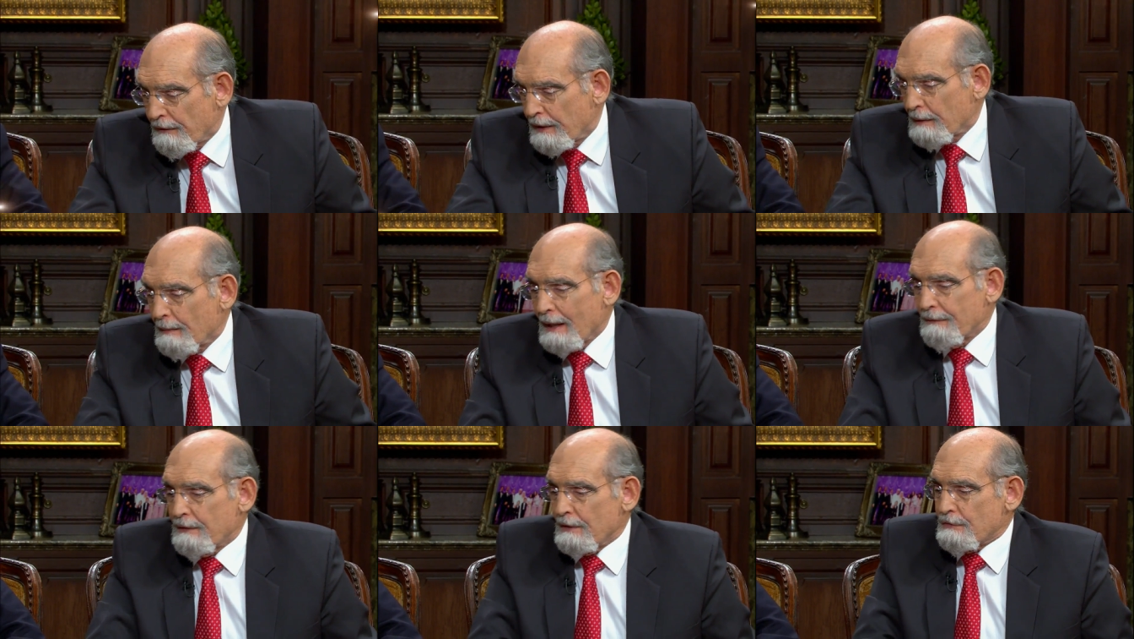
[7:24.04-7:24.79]
thing
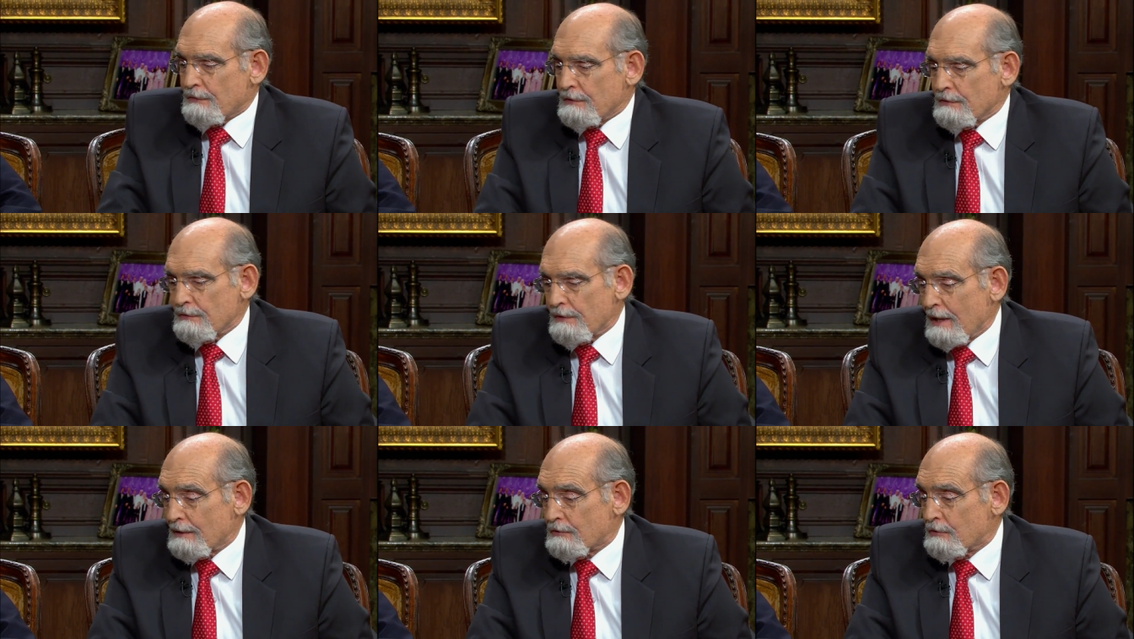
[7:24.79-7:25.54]
about this is
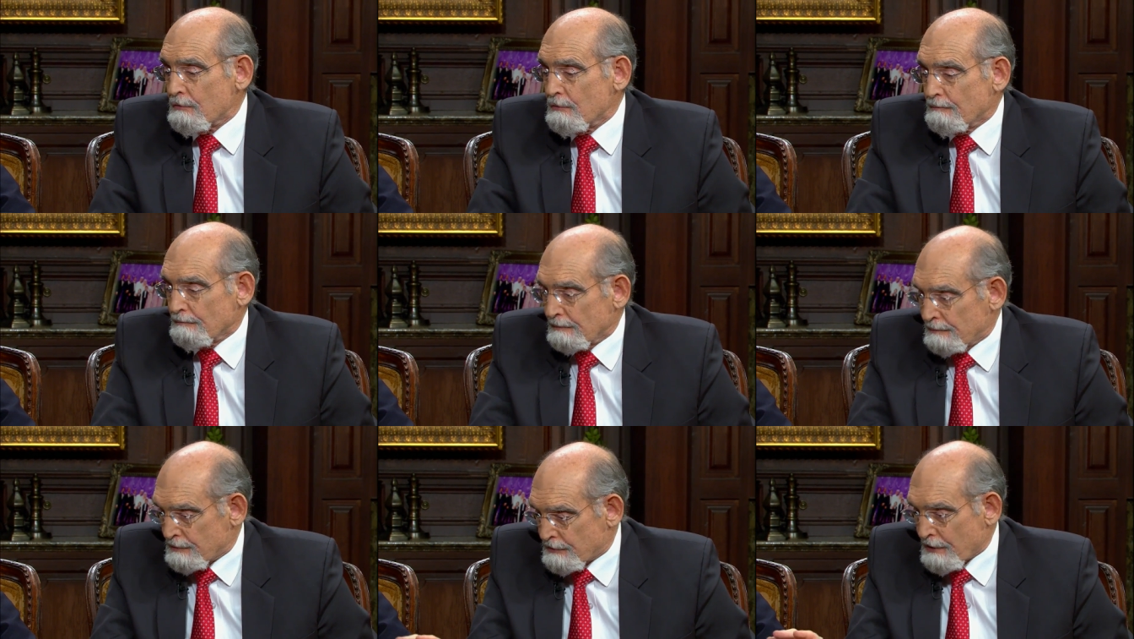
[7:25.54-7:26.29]
that you
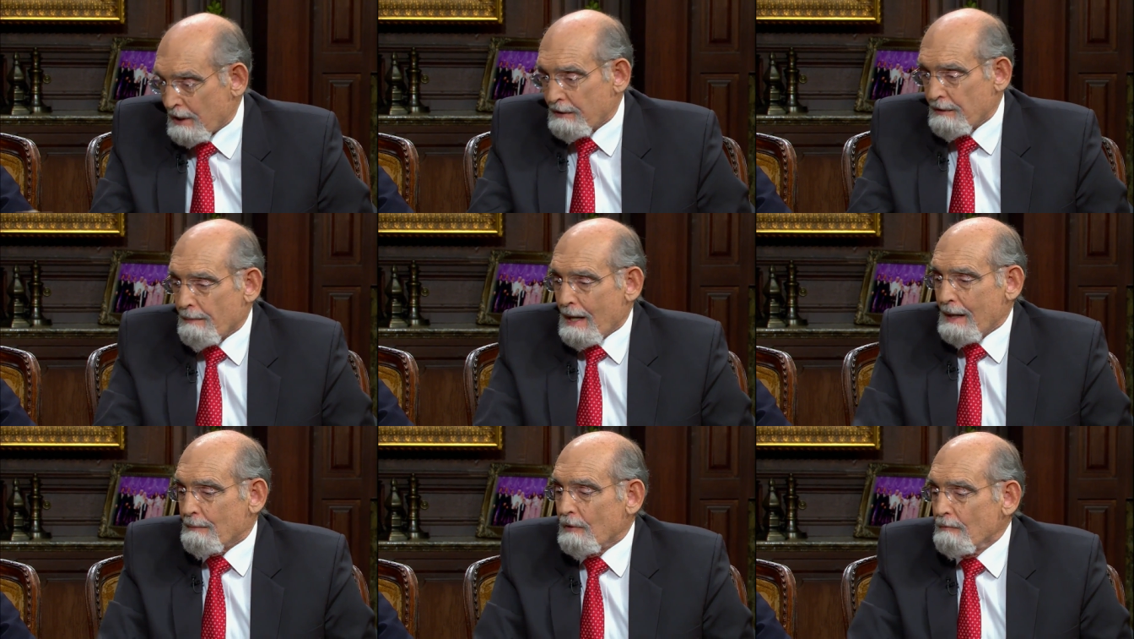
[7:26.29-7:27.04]
study the
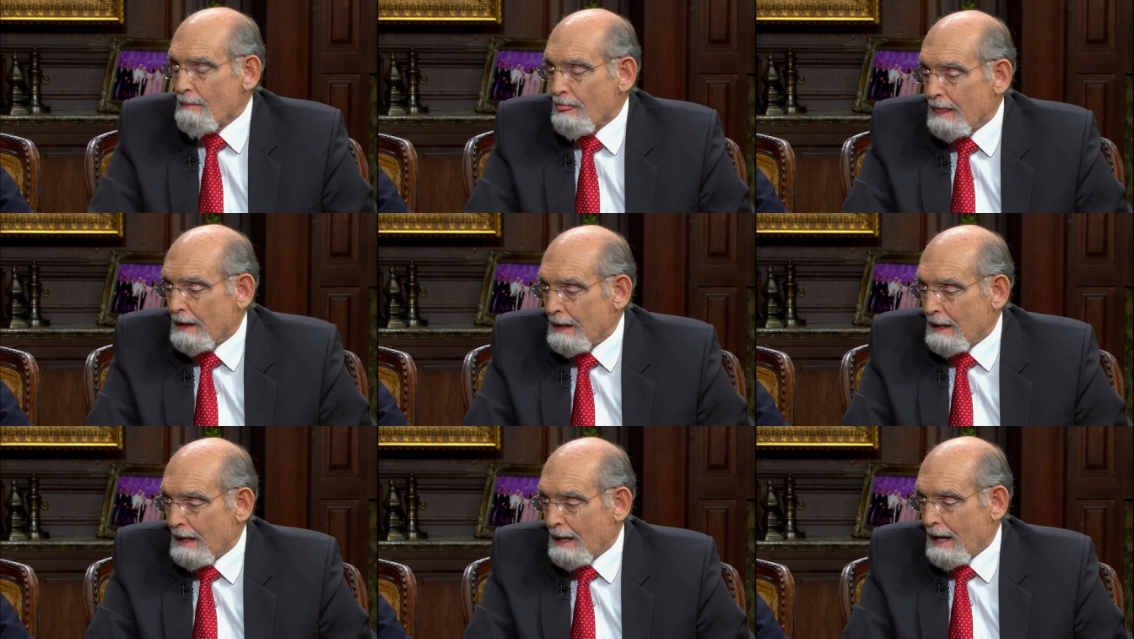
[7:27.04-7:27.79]
Bible,
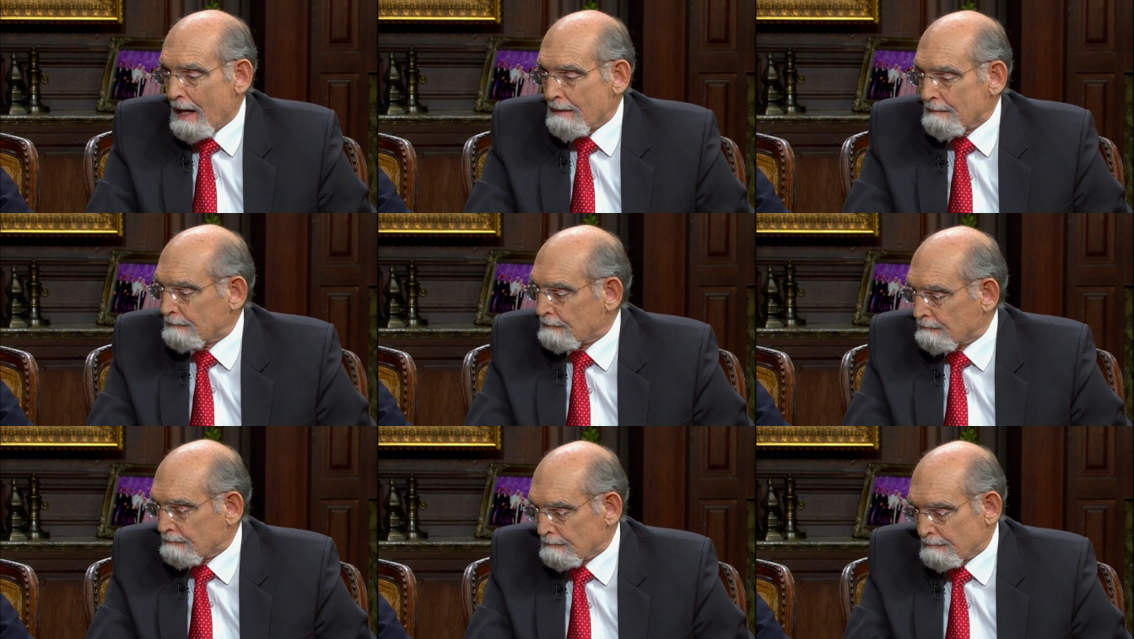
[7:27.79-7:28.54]
and
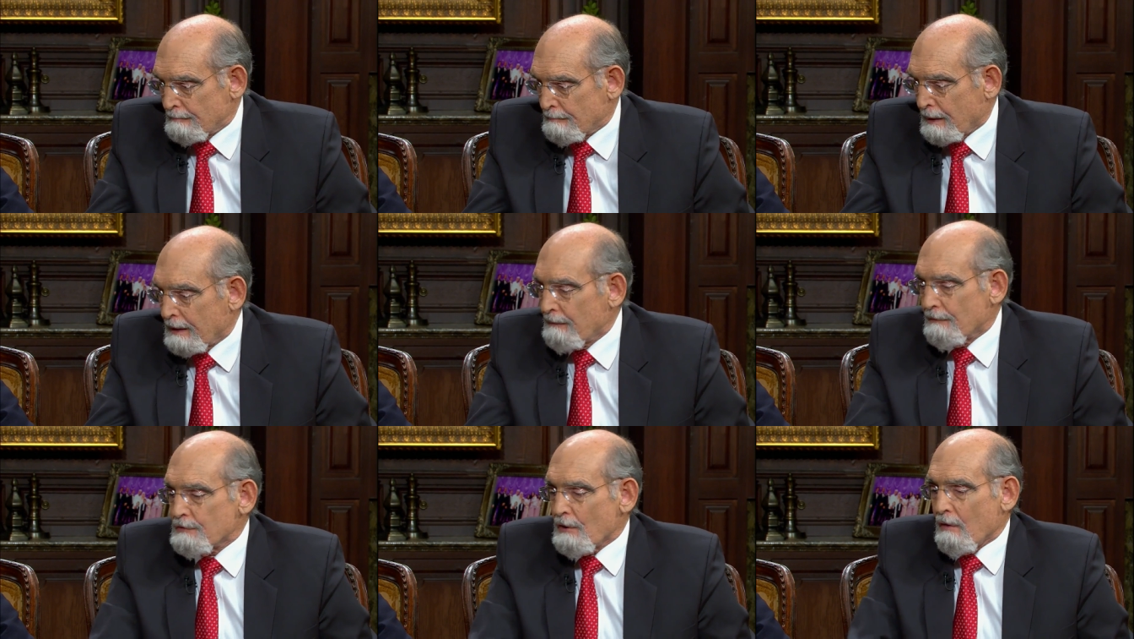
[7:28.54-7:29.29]

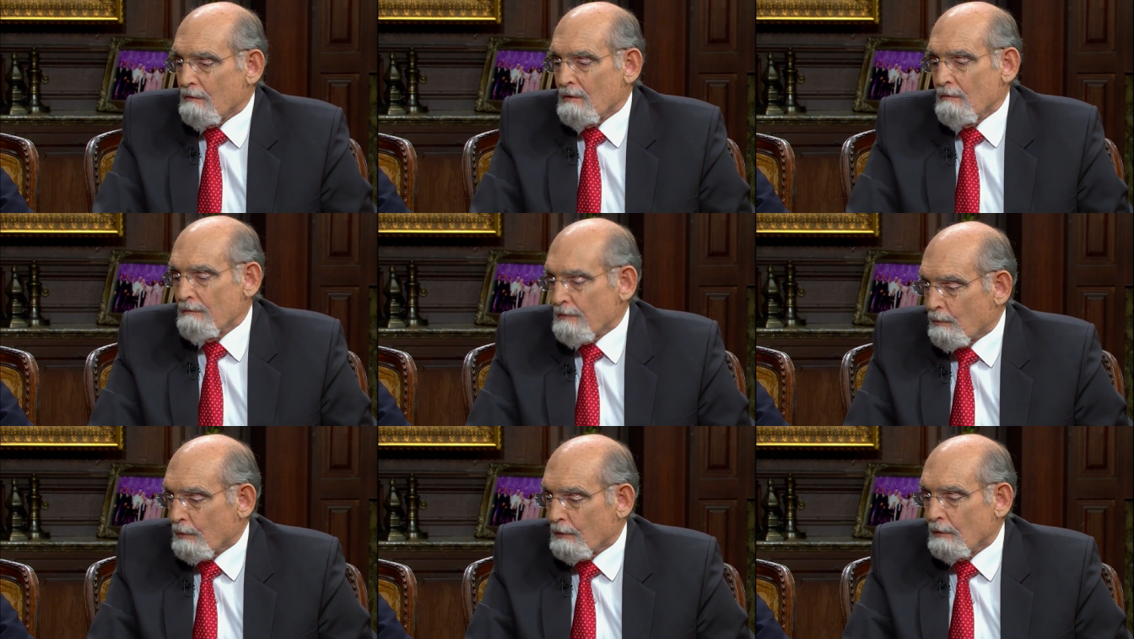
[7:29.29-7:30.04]
believers all over
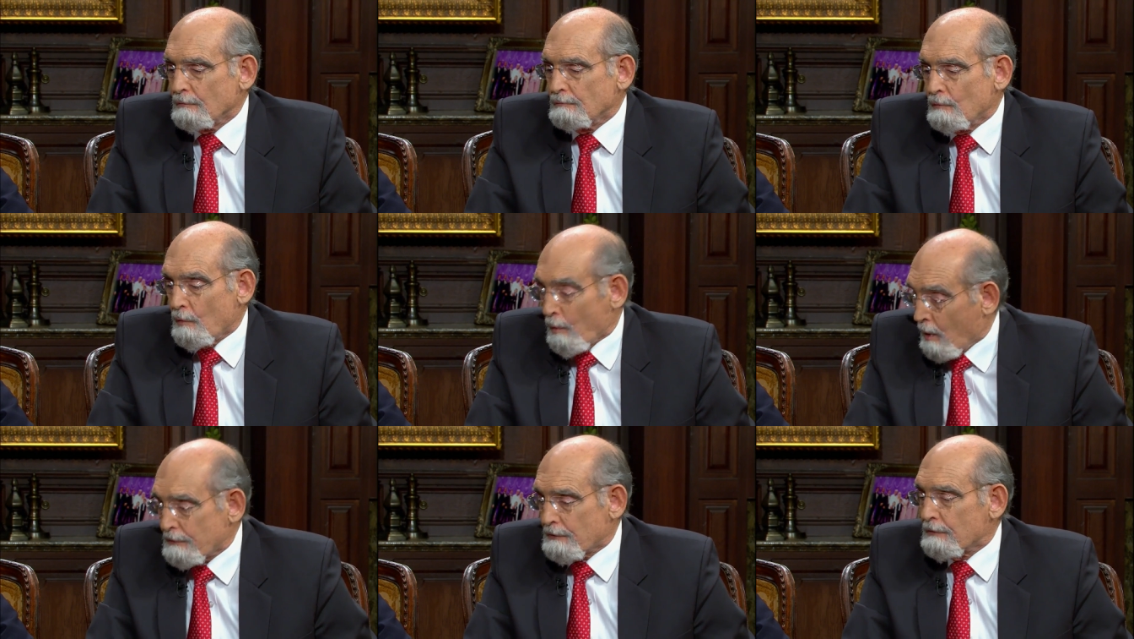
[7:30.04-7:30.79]
the world
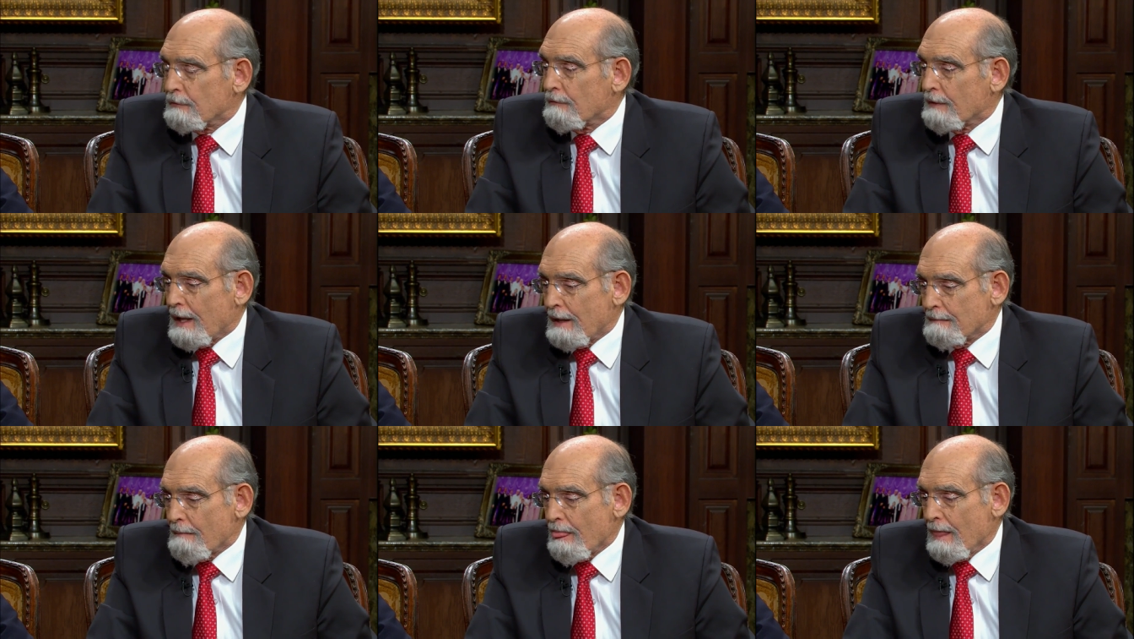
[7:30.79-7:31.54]
want to do that.